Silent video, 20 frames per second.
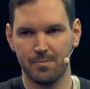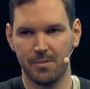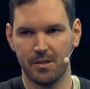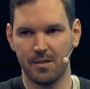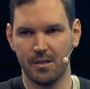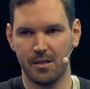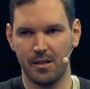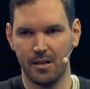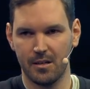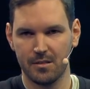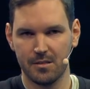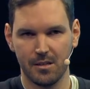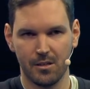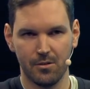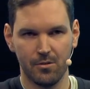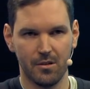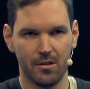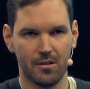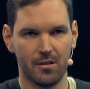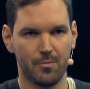but then
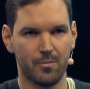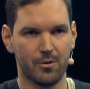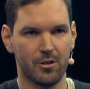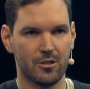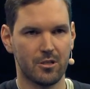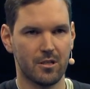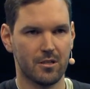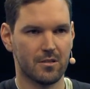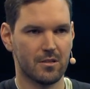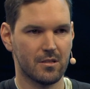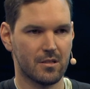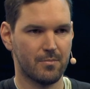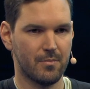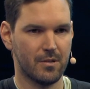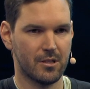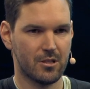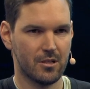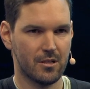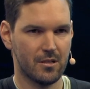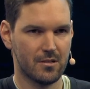executing the projects is
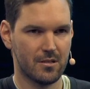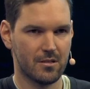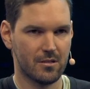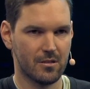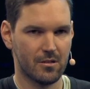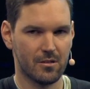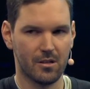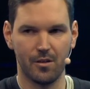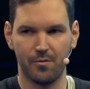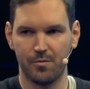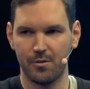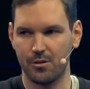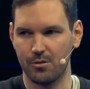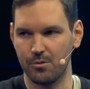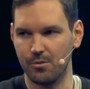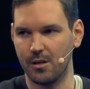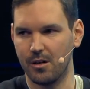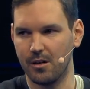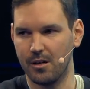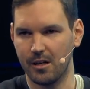much easier if you
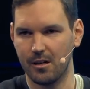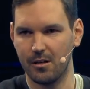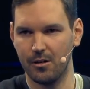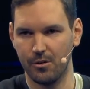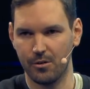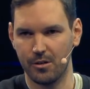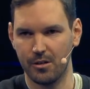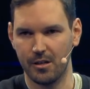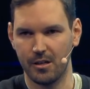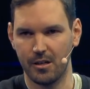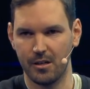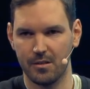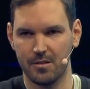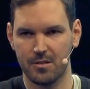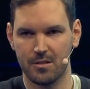do it like locally.